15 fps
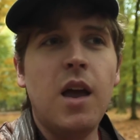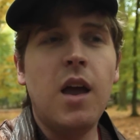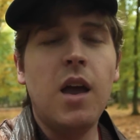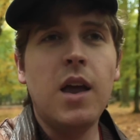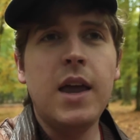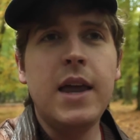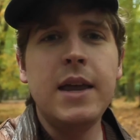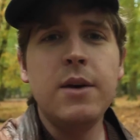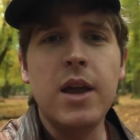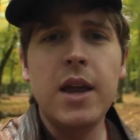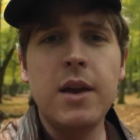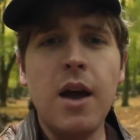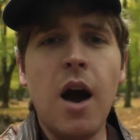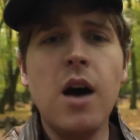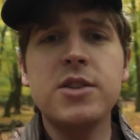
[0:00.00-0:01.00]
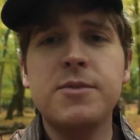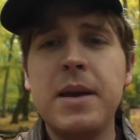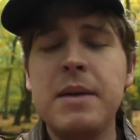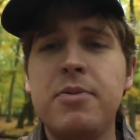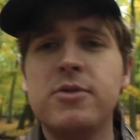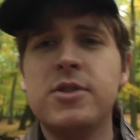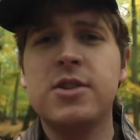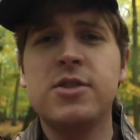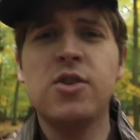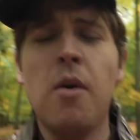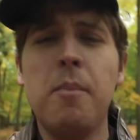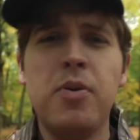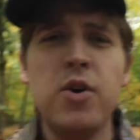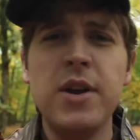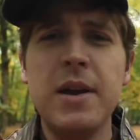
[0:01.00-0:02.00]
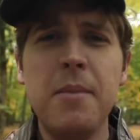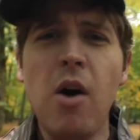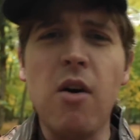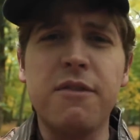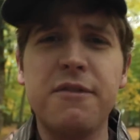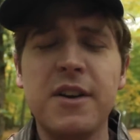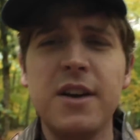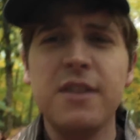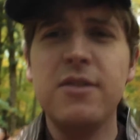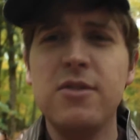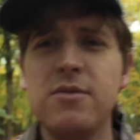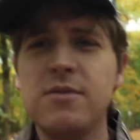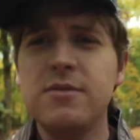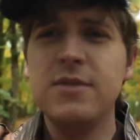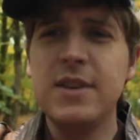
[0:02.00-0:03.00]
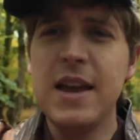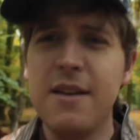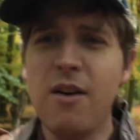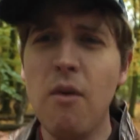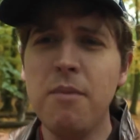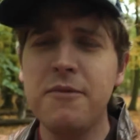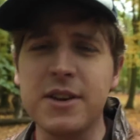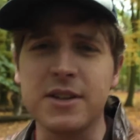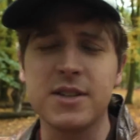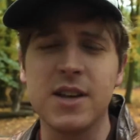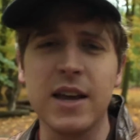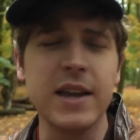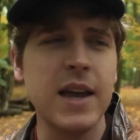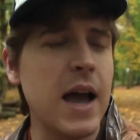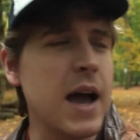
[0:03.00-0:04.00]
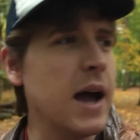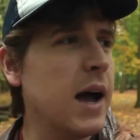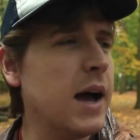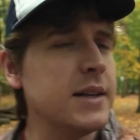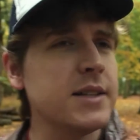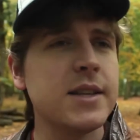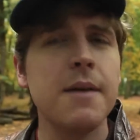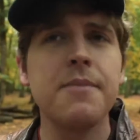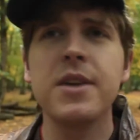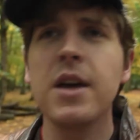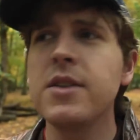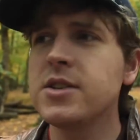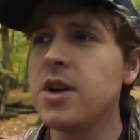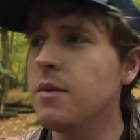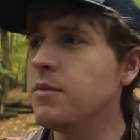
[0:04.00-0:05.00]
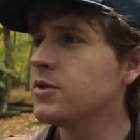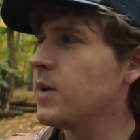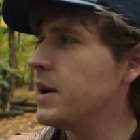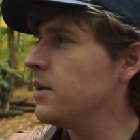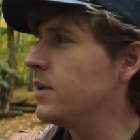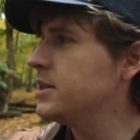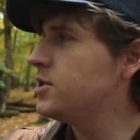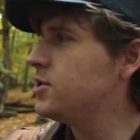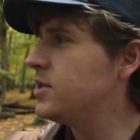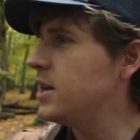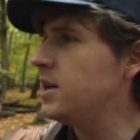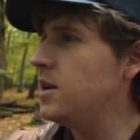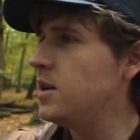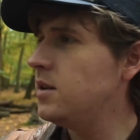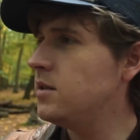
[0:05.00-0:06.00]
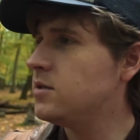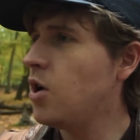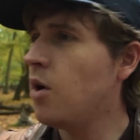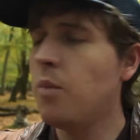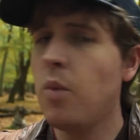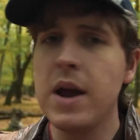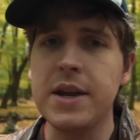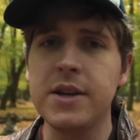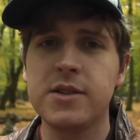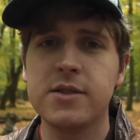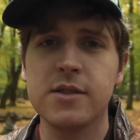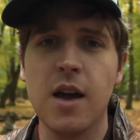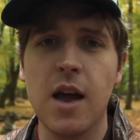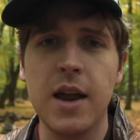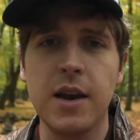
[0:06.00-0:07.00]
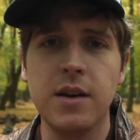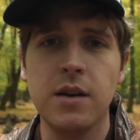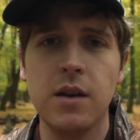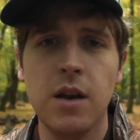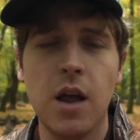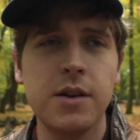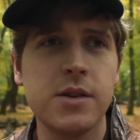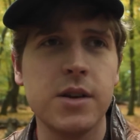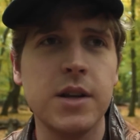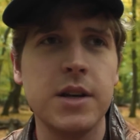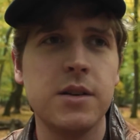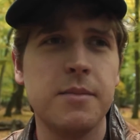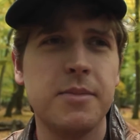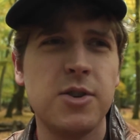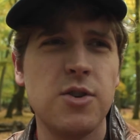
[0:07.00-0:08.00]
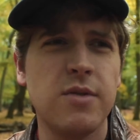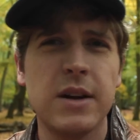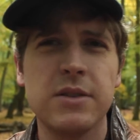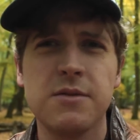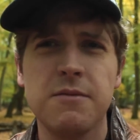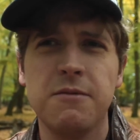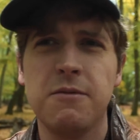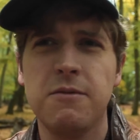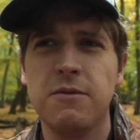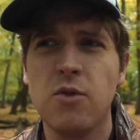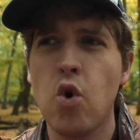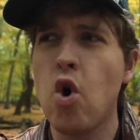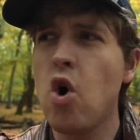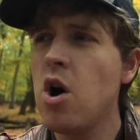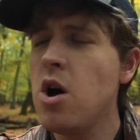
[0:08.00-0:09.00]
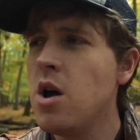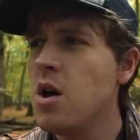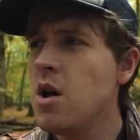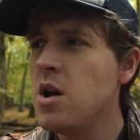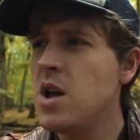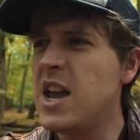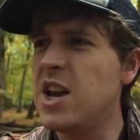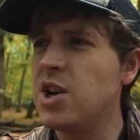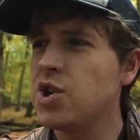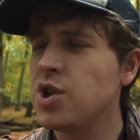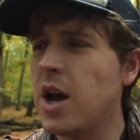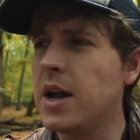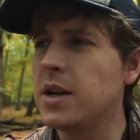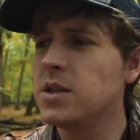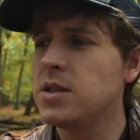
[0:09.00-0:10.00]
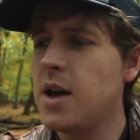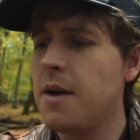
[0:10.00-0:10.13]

he asked people to stop putting him off, and I thought, well, yeah, obviously, yeah. And the other time was when I went to see Tom Waits in London in 2004-ish, and